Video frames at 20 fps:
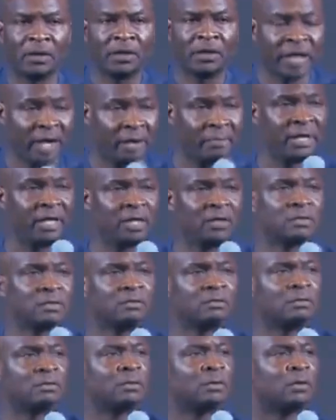Hear me.
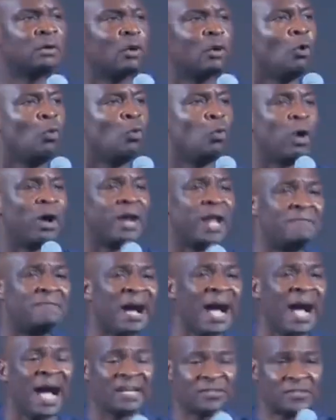
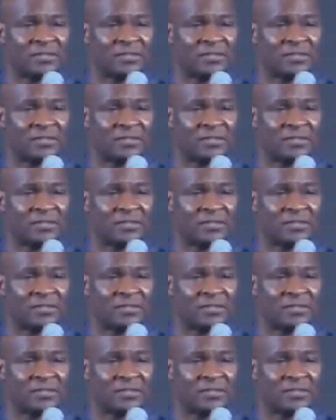Whatever has